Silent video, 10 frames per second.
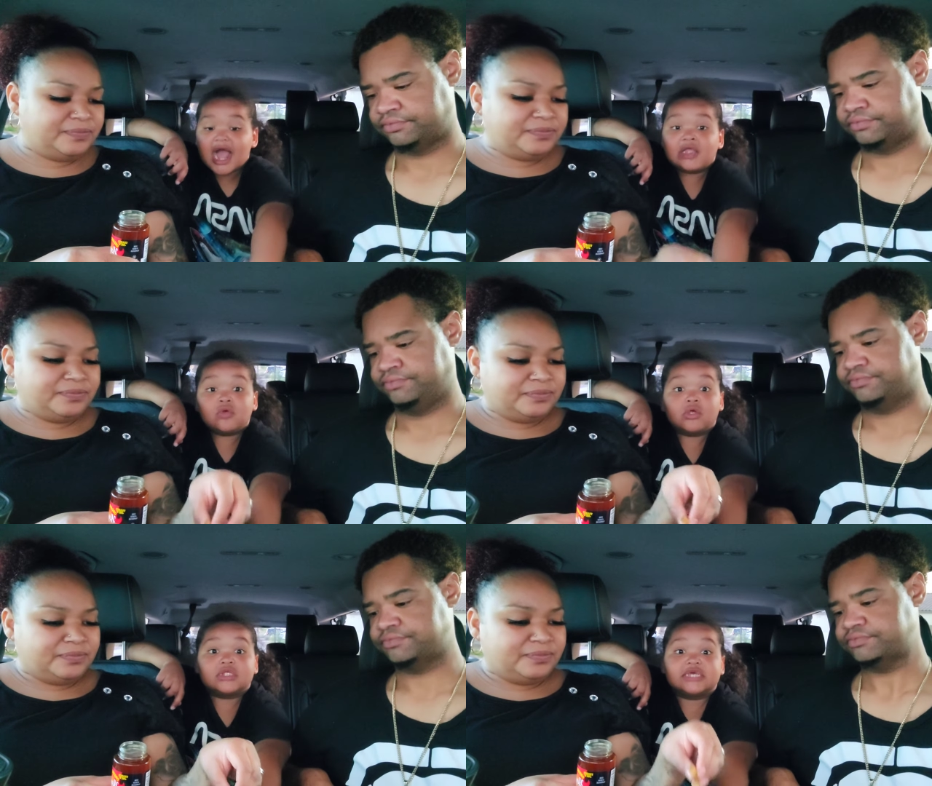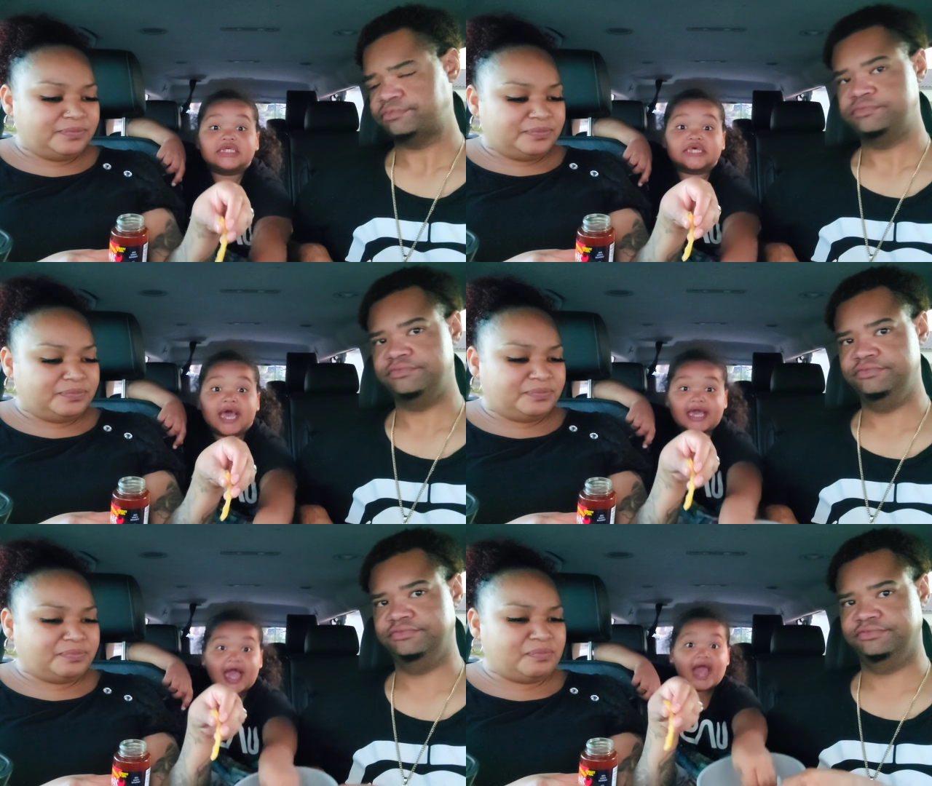Speaker 1: I know what it tastes
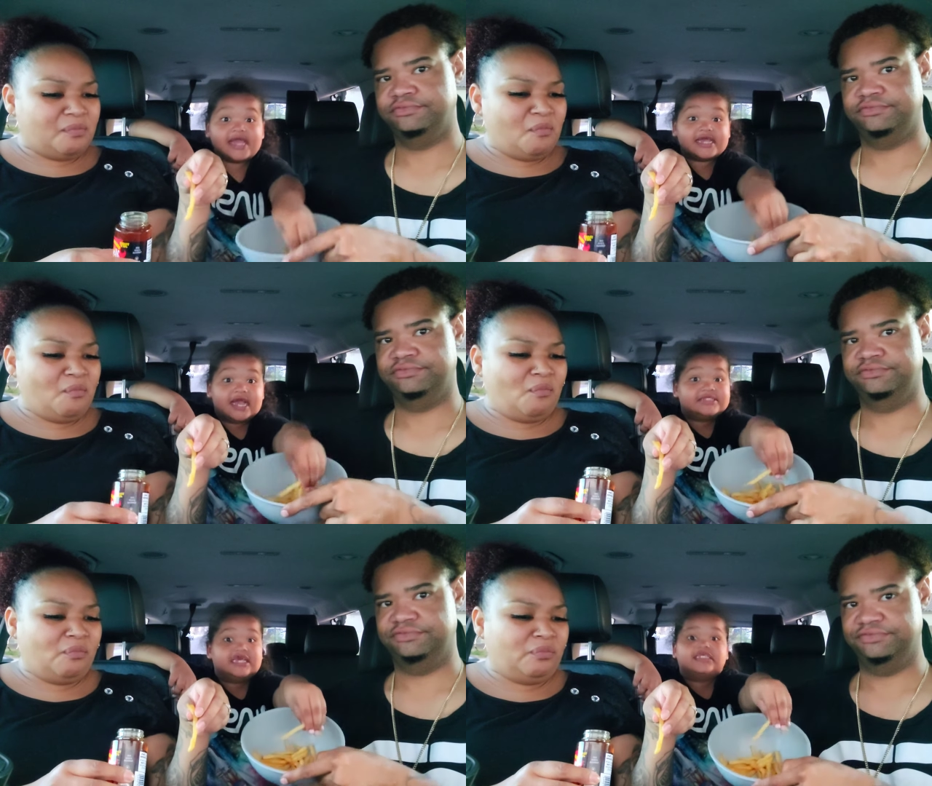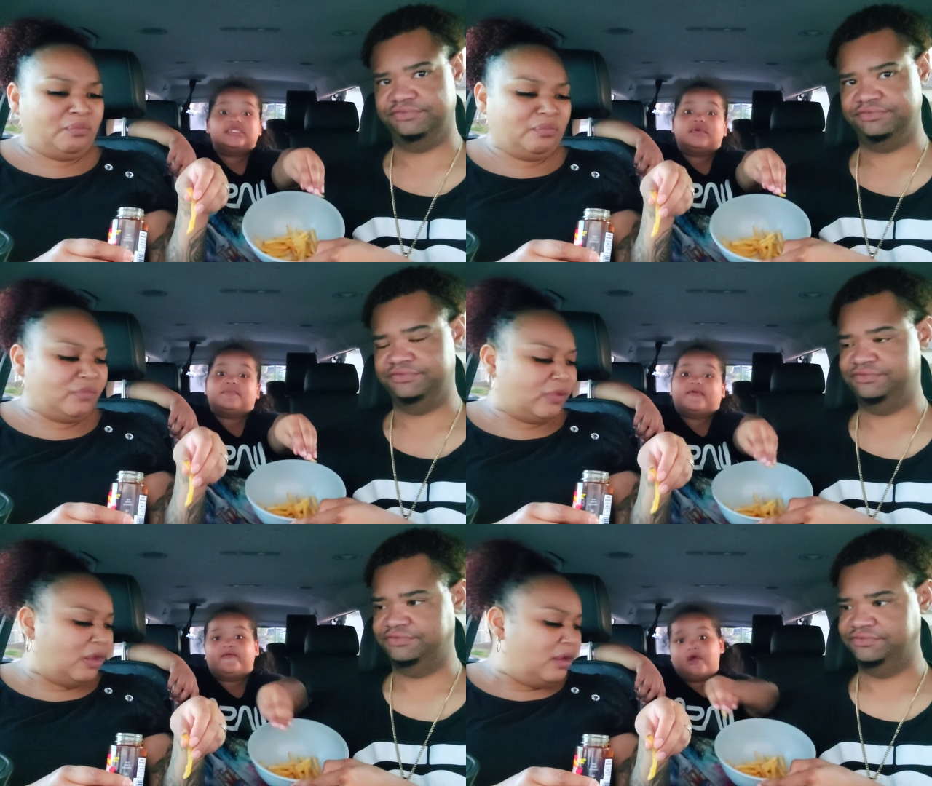like. I, I tasted
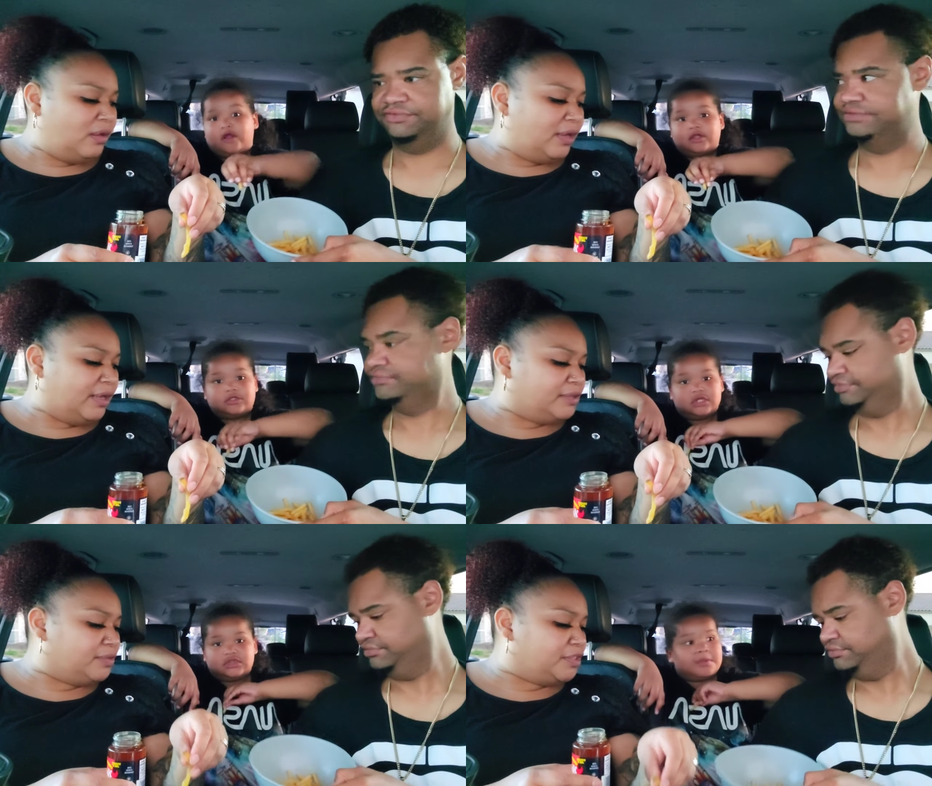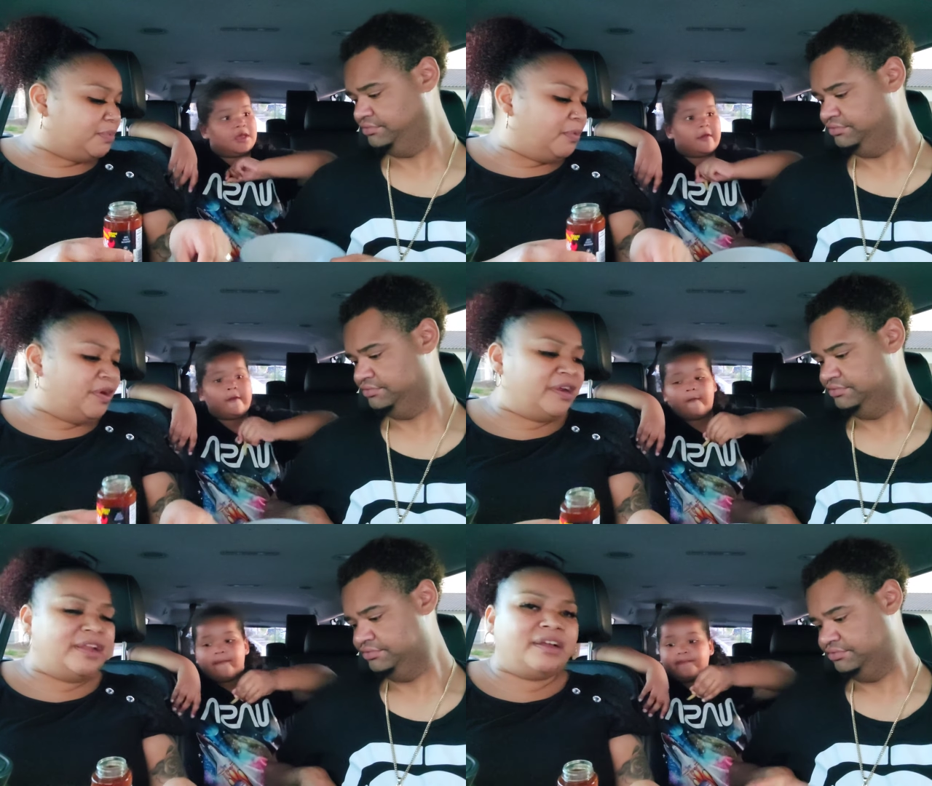it before. I guess we should
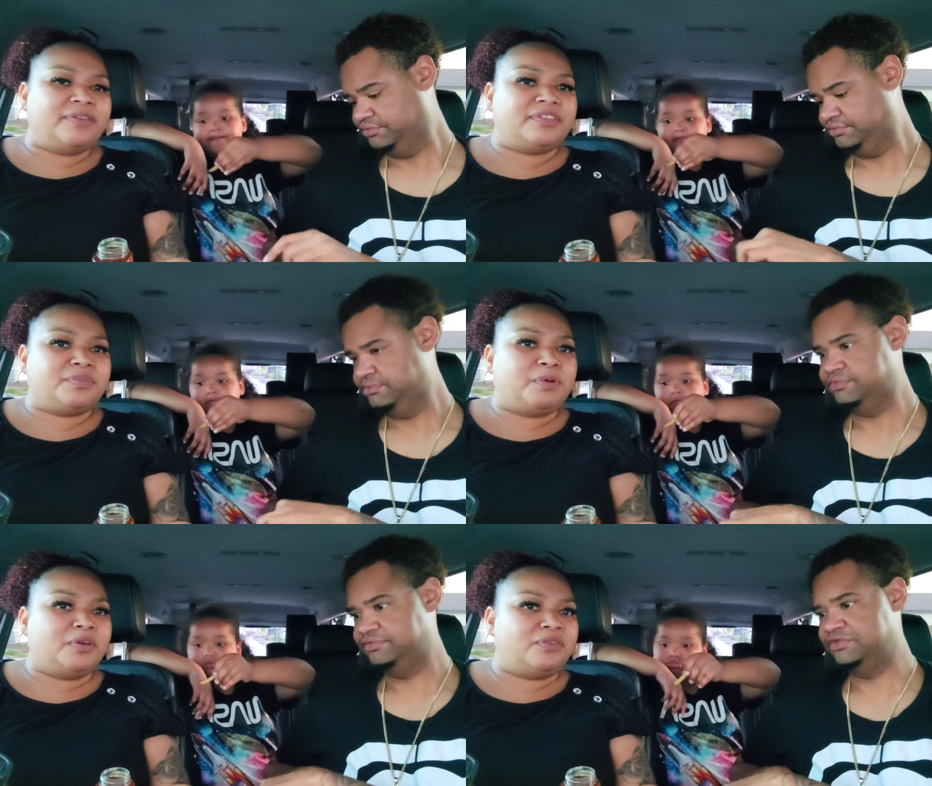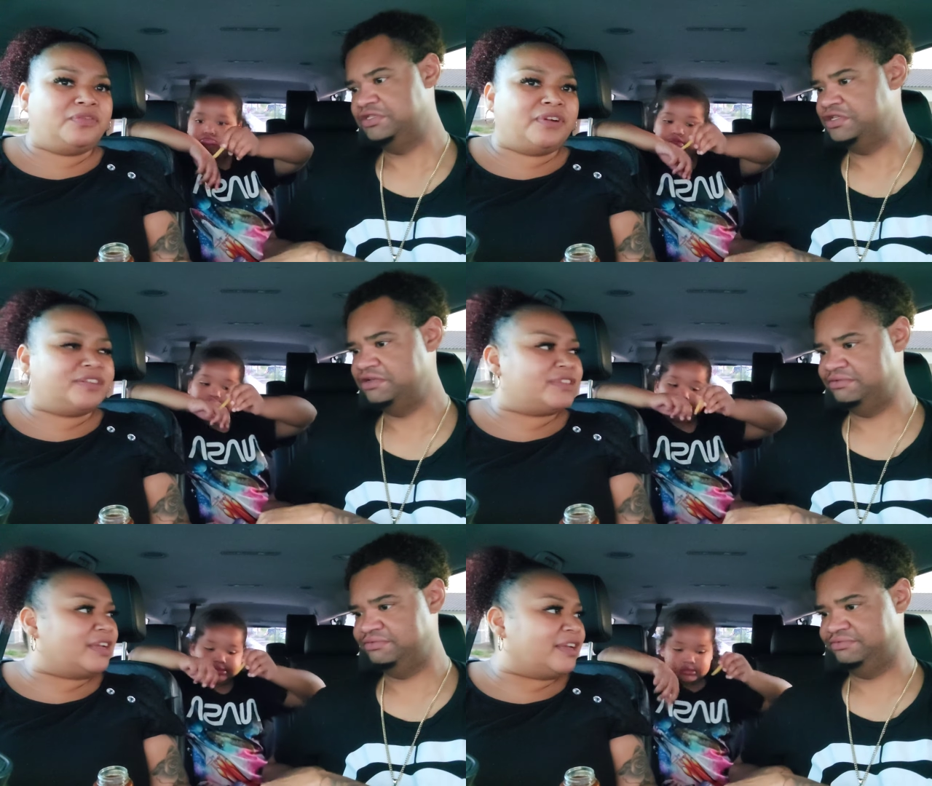pour it on a spoon
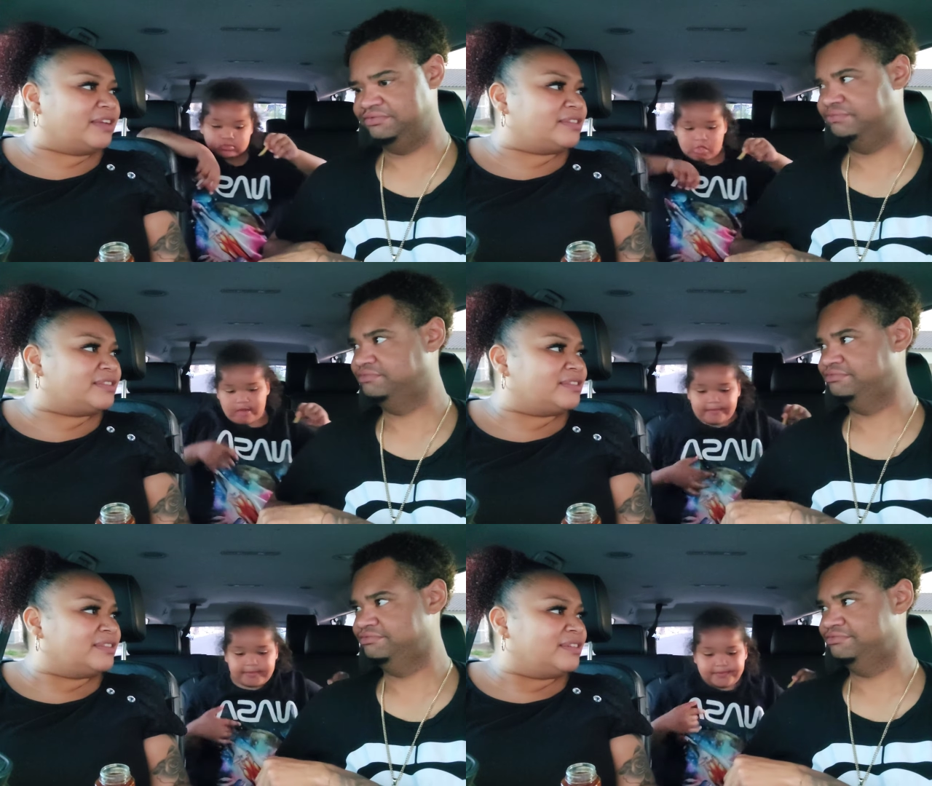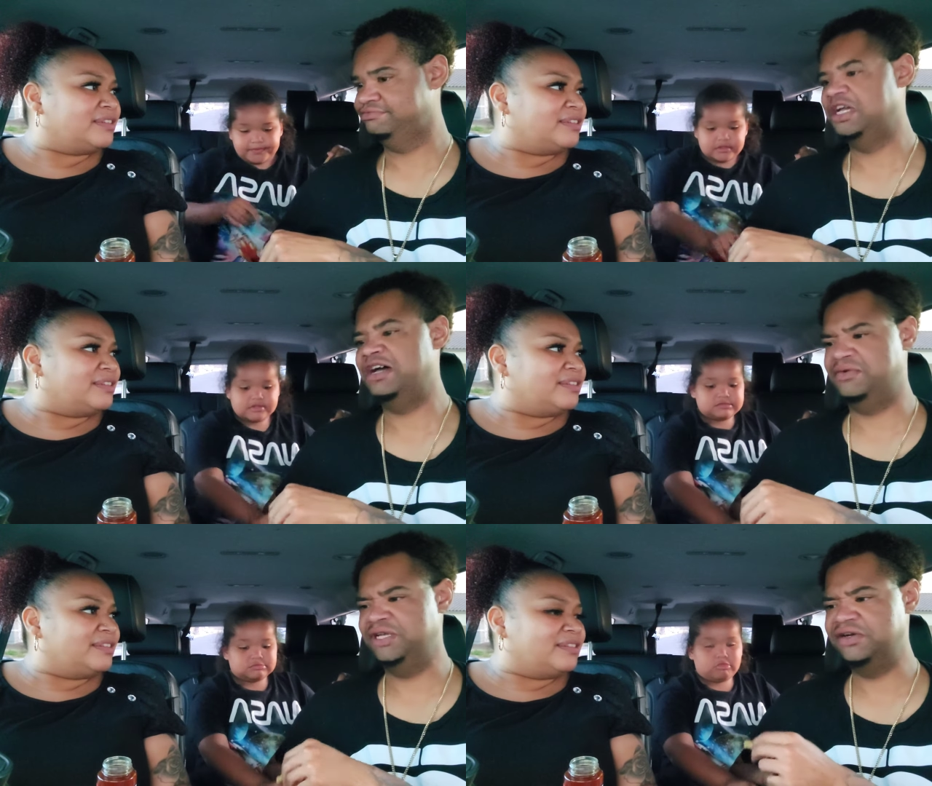first, I guess.
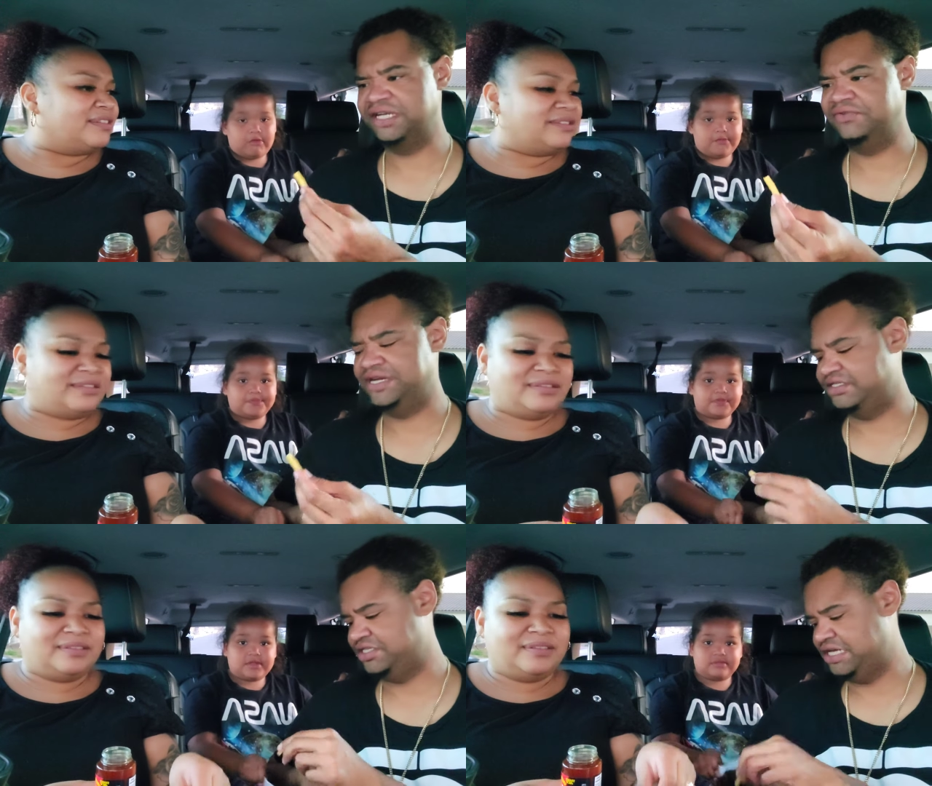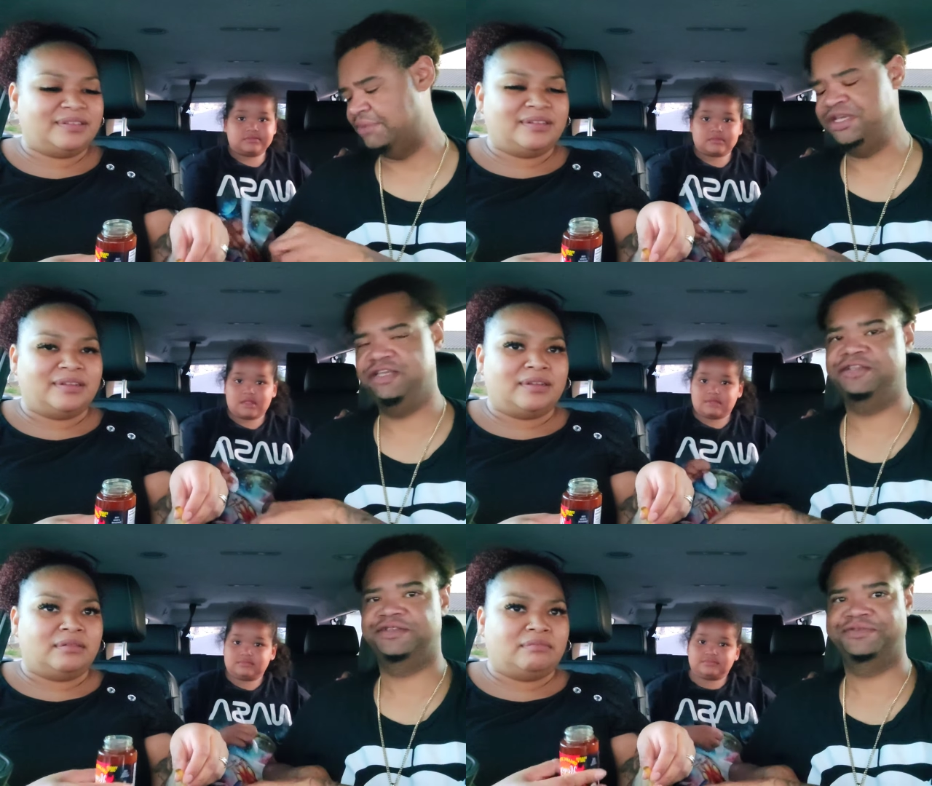
Speaker 2: Nah, we don't get ratchet. I mean,